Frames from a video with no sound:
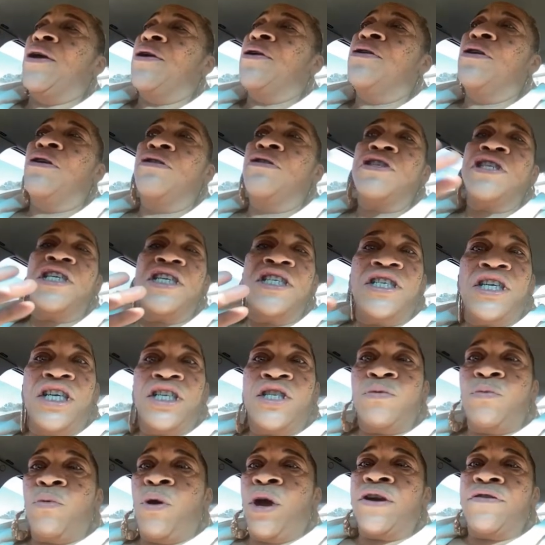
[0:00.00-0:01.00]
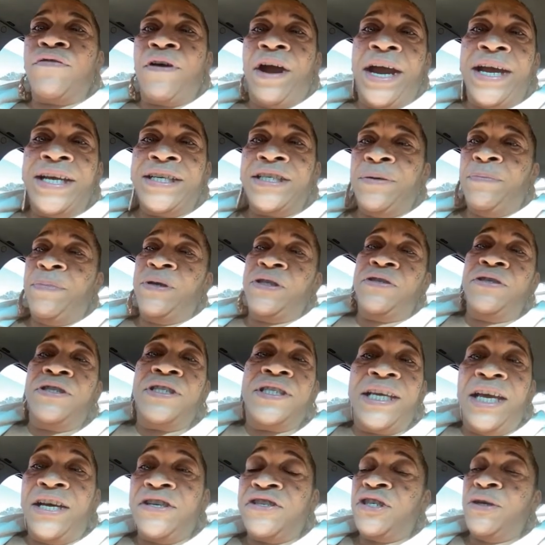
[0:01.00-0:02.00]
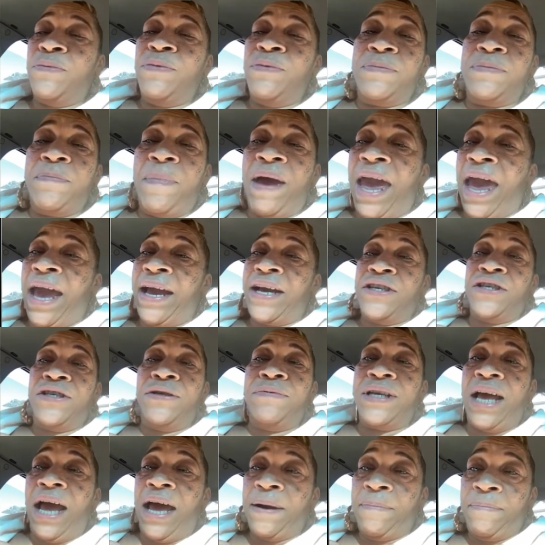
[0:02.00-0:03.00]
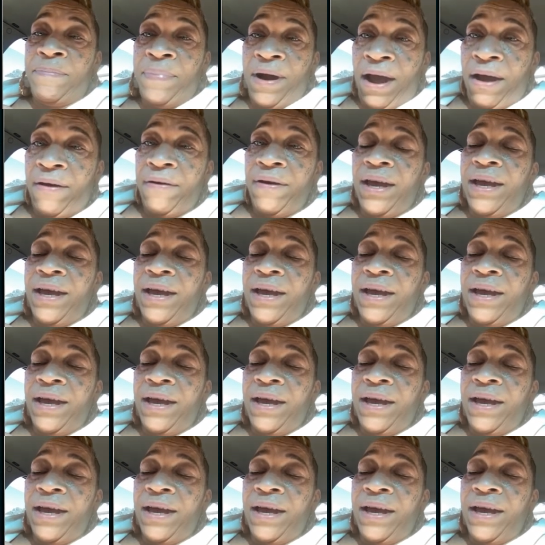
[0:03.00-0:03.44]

You know, she just went crazy, but you could tell she was mad because she was out of breath.